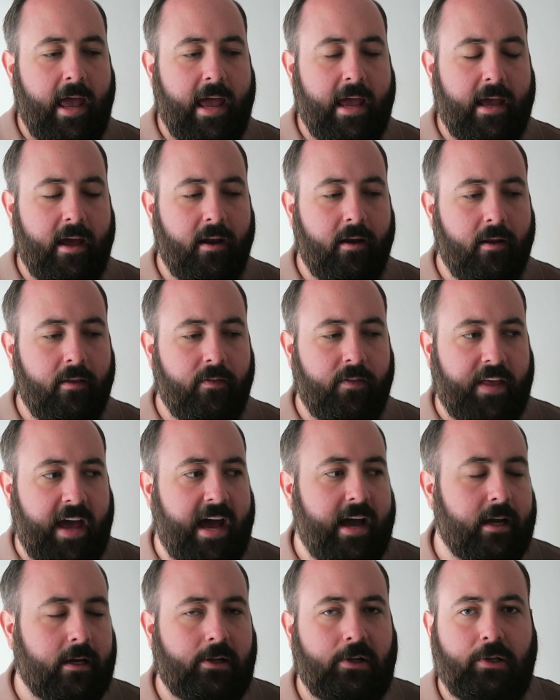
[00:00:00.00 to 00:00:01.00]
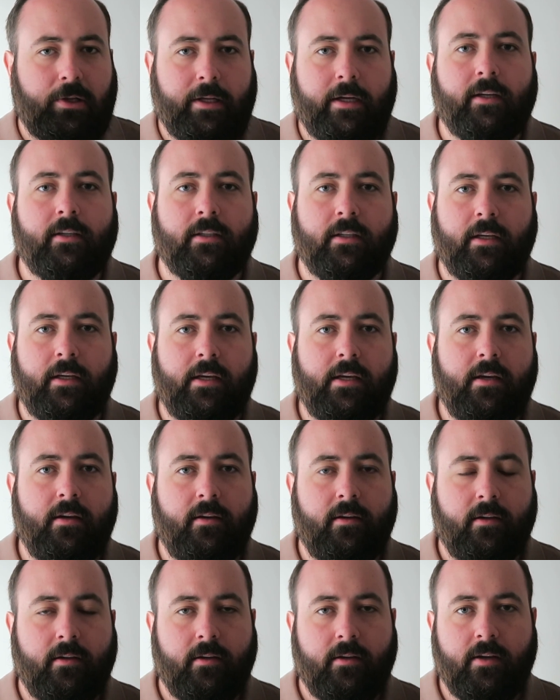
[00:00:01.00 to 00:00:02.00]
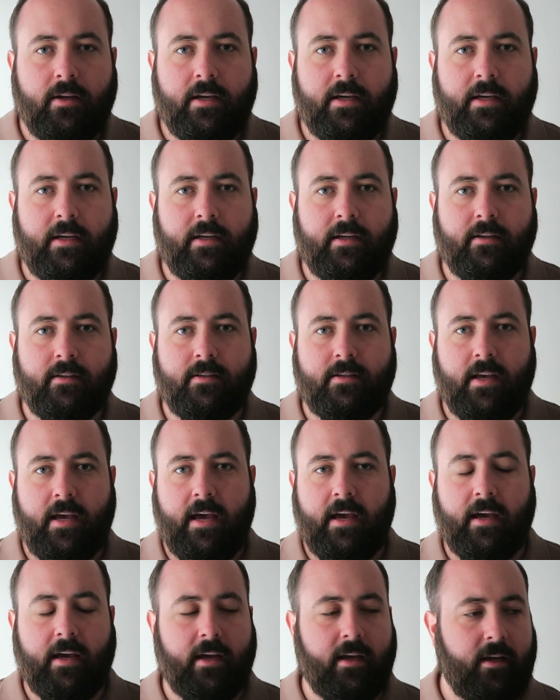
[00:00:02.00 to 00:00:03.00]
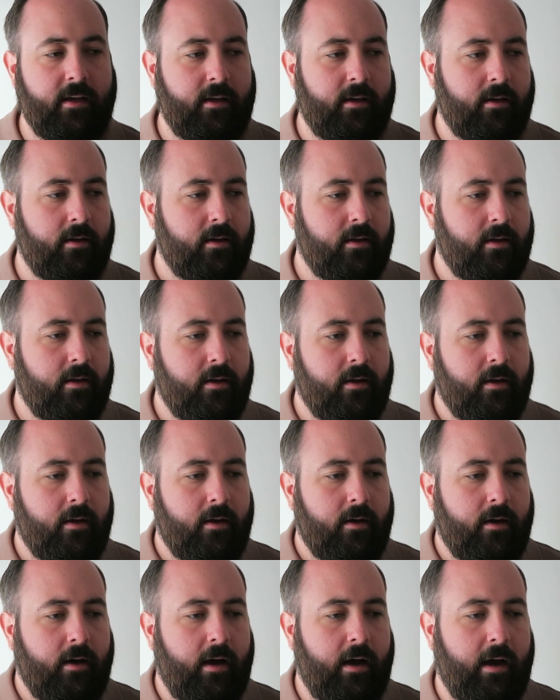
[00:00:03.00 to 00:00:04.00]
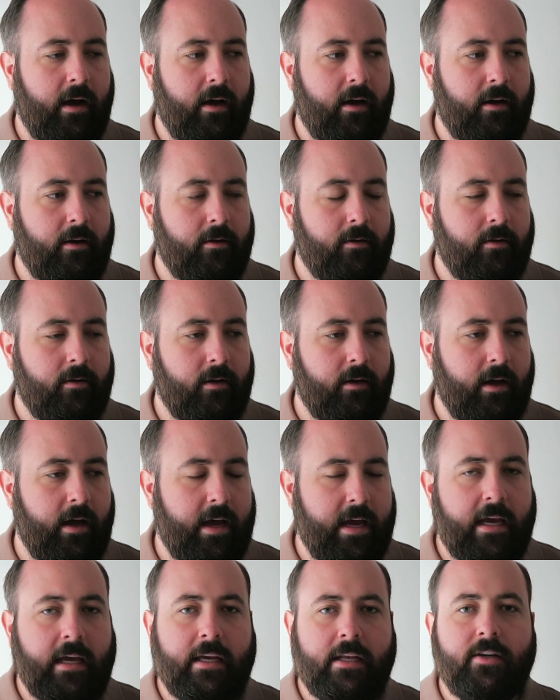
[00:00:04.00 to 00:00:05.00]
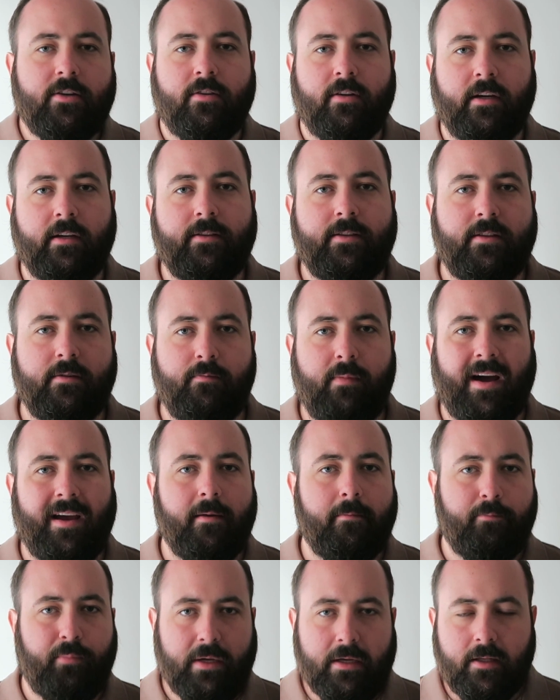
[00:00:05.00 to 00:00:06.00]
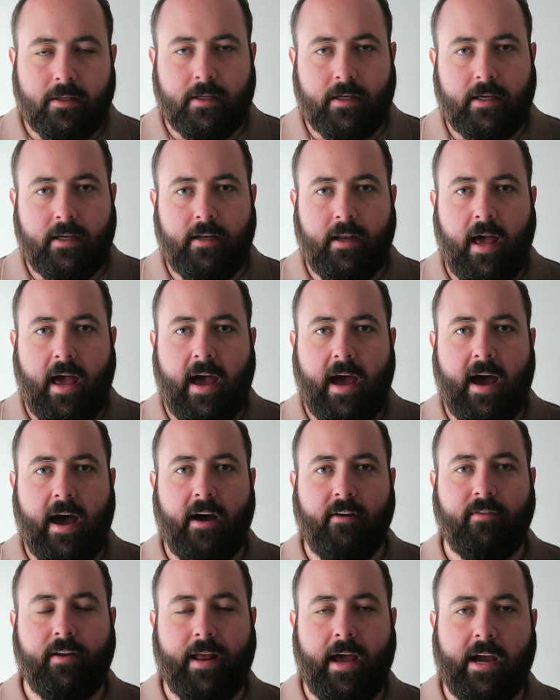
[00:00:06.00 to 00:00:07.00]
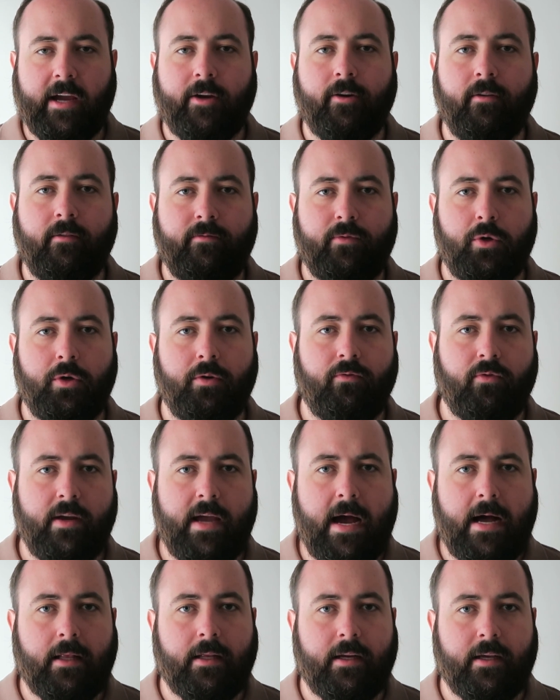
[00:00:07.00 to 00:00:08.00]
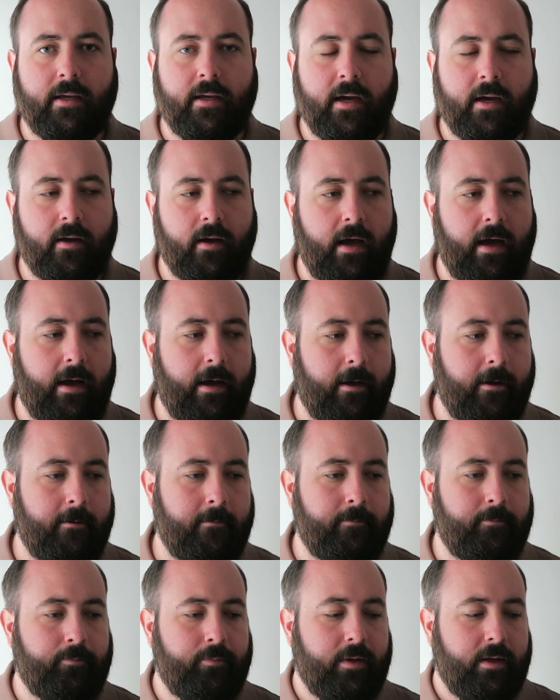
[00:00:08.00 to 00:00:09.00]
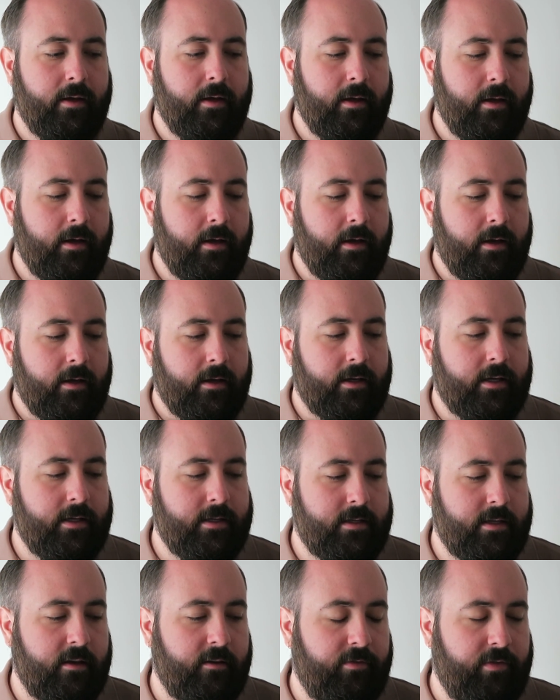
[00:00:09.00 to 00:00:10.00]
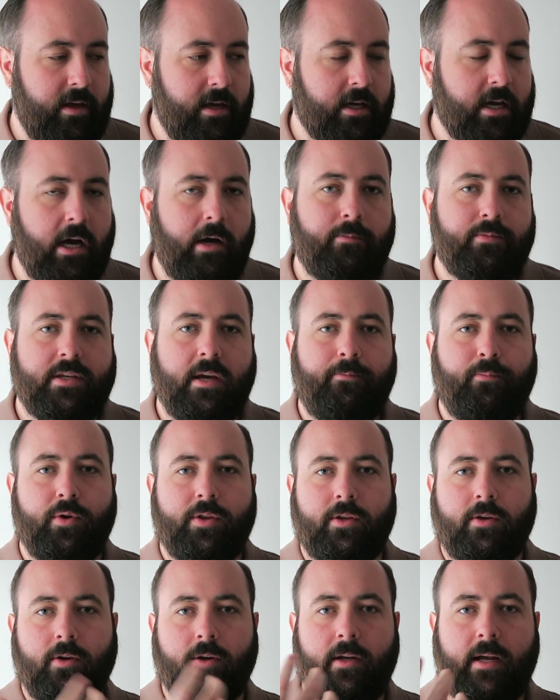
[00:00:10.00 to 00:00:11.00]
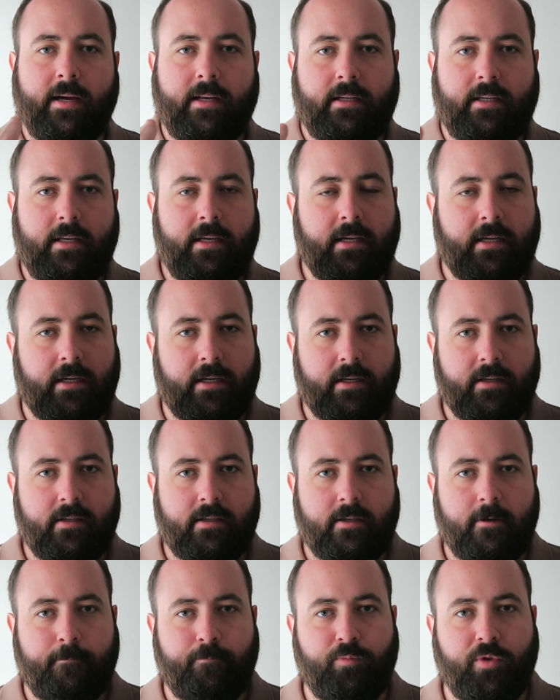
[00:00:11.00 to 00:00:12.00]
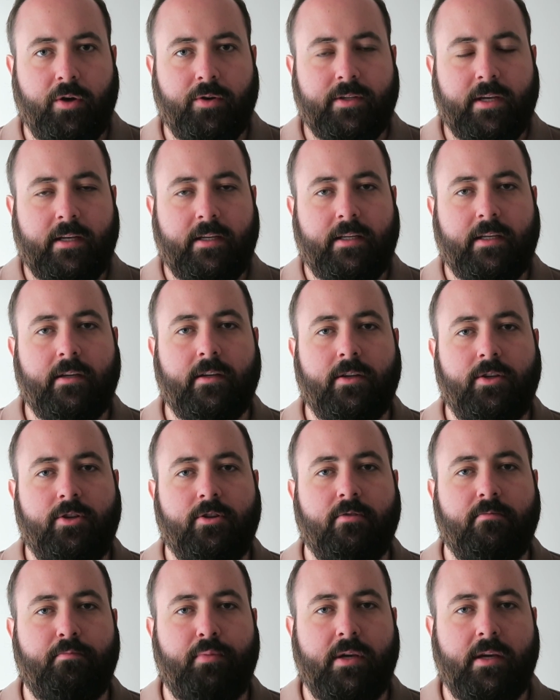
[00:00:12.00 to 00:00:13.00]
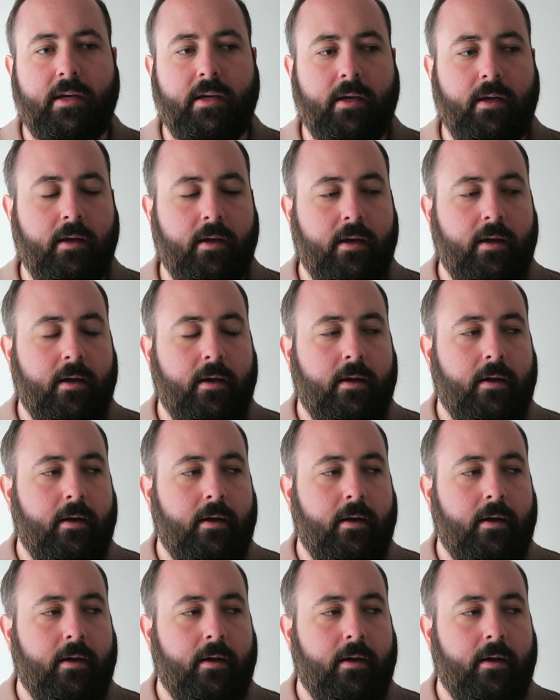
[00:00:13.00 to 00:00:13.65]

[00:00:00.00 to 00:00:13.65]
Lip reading: And that clearly is a hindrance in my ability to have an accurate view of reality. Because if he comes up with good ideas, those ideas should be